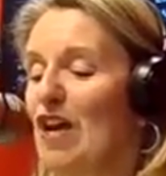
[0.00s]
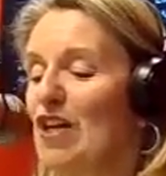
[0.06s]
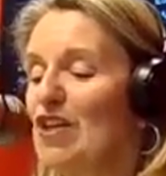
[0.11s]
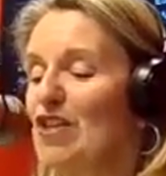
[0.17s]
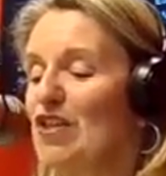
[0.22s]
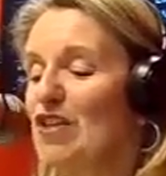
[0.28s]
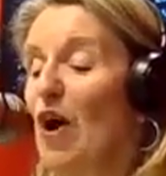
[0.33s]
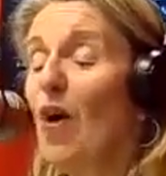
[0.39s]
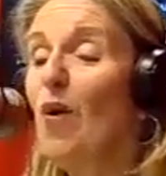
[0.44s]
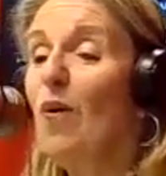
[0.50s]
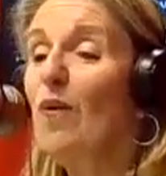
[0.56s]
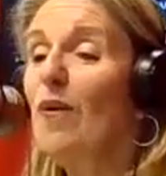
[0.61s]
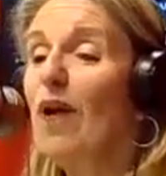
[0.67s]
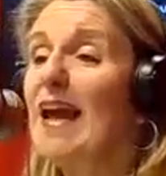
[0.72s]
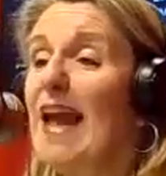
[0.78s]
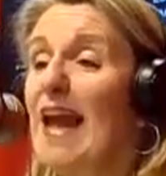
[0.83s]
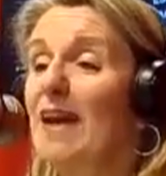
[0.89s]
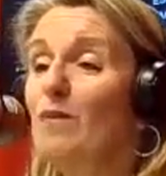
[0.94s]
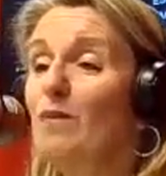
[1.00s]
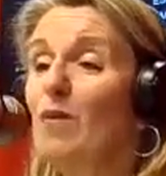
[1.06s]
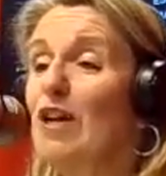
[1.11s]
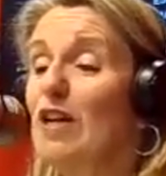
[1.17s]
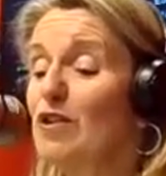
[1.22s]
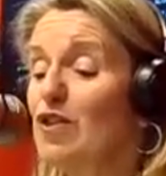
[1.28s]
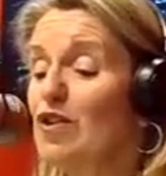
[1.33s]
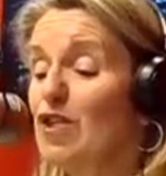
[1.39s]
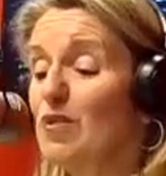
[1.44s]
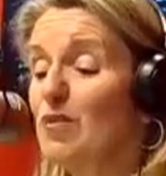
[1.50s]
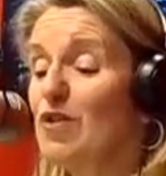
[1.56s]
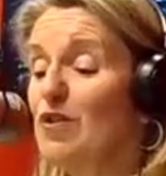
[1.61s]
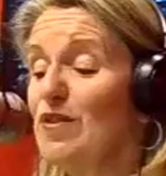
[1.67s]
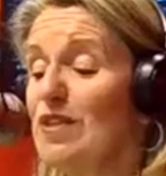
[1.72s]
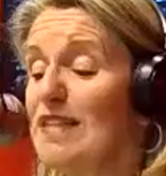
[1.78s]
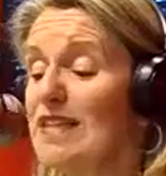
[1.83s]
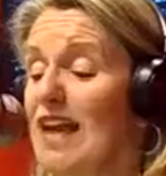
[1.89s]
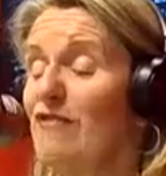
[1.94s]
So again, we're going to do
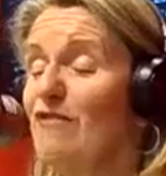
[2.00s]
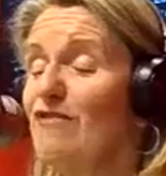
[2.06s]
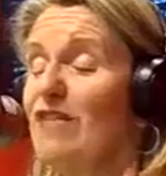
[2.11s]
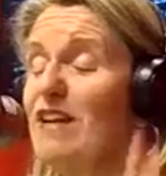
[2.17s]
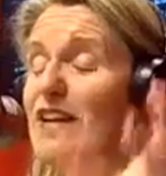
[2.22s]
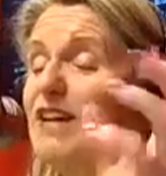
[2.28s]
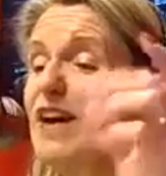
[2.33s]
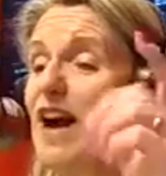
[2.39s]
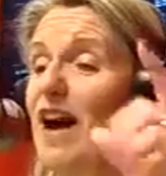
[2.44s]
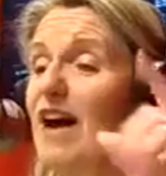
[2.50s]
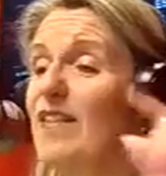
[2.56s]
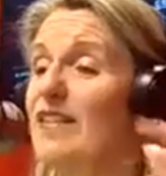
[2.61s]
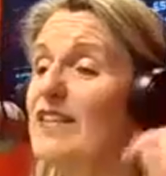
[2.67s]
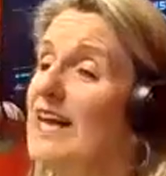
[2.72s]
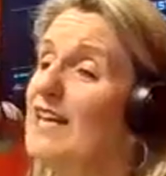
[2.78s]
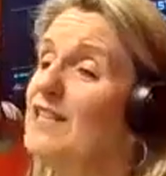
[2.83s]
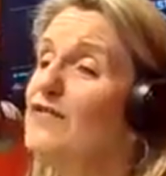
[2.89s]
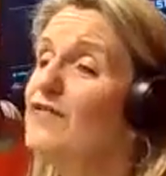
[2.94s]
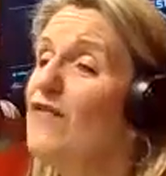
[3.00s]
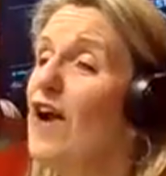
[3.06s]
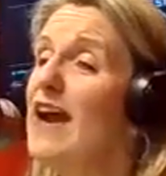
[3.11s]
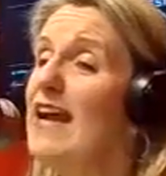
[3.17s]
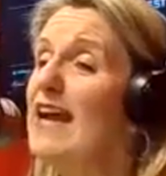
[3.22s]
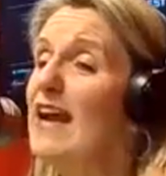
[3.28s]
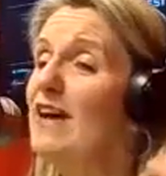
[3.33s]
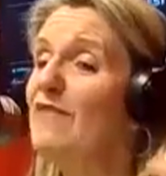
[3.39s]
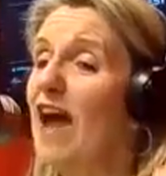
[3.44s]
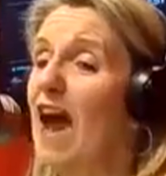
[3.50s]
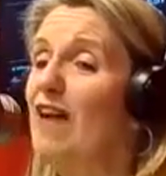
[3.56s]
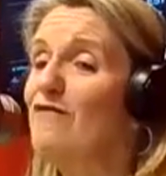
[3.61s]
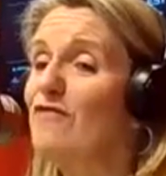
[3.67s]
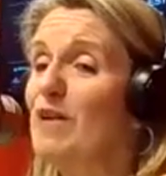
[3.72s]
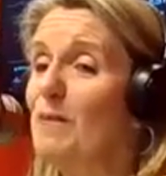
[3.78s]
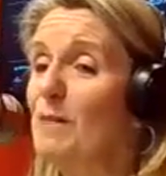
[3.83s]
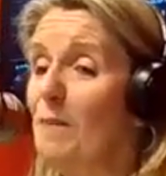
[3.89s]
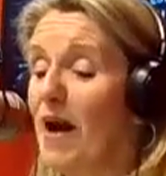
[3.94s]
this the last Friday of
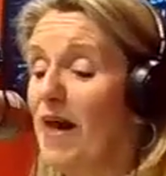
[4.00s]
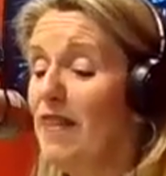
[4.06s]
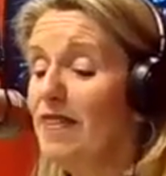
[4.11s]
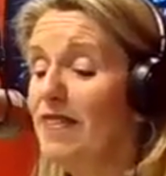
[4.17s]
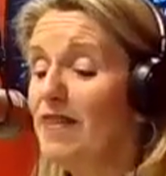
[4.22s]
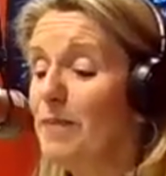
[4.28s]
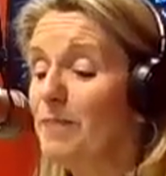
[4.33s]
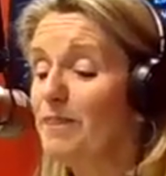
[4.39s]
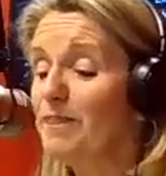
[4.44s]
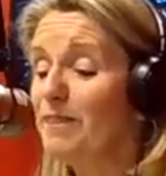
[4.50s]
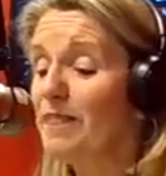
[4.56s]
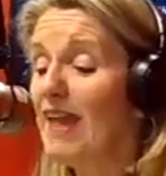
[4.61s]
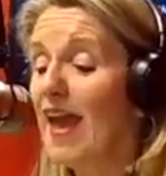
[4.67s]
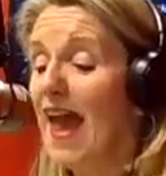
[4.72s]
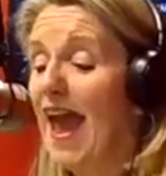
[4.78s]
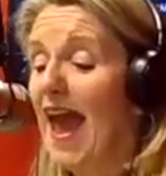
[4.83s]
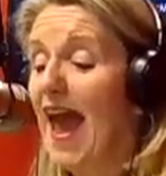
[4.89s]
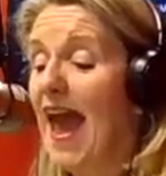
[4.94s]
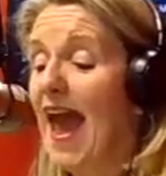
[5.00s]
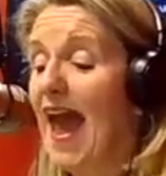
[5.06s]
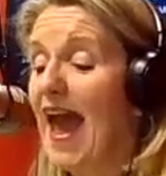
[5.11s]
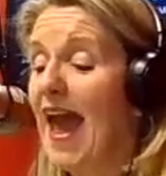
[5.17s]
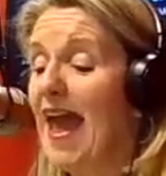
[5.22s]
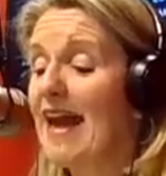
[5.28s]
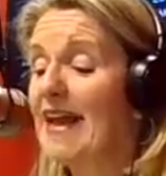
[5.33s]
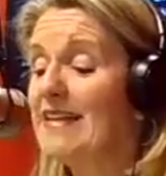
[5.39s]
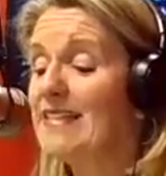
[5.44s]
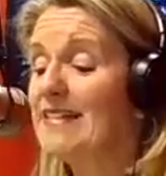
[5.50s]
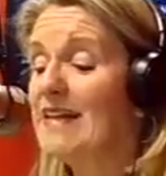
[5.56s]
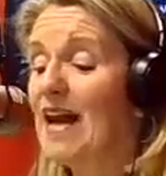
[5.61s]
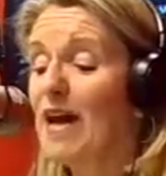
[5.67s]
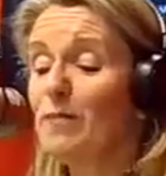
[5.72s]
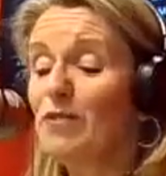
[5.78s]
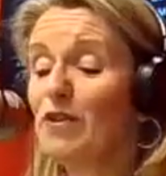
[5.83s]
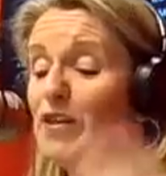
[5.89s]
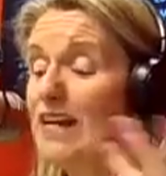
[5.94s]
every month. And
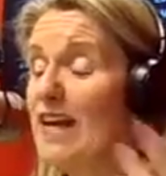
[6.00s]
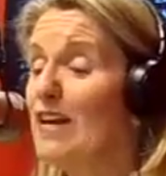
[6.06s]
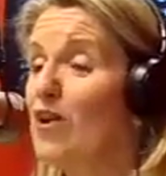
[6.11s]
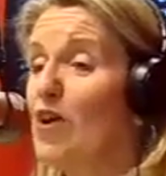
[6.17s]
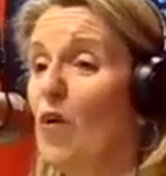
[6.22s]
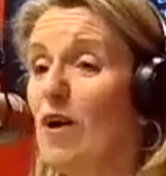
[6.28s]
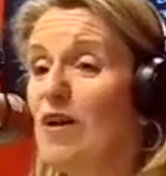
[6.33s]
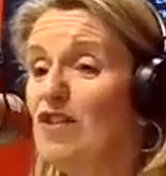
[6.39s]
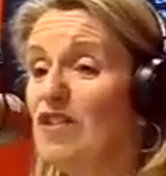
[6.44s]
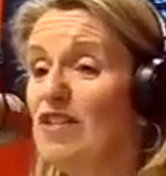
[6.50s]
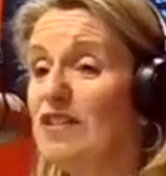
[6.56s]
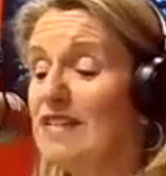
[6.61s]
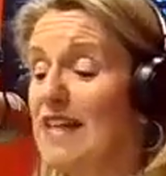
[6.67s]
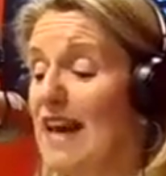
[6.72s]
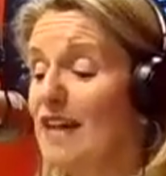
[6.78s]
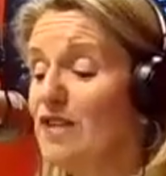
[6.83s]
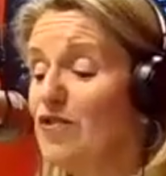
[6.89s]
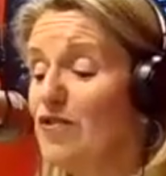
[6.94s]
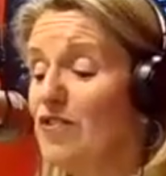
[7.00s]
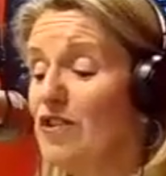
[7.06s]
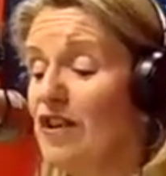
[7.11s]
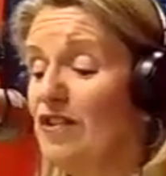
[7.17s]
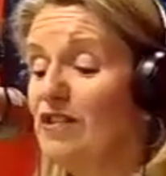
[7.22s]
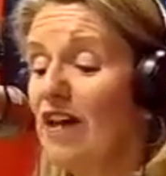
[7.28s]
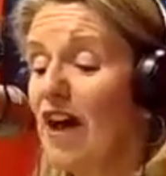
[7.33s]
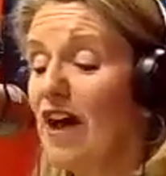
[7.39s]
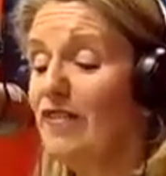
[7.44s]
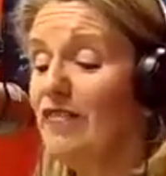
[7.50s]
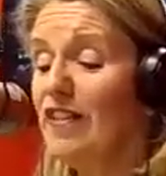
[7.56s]
you can get your questions answered here live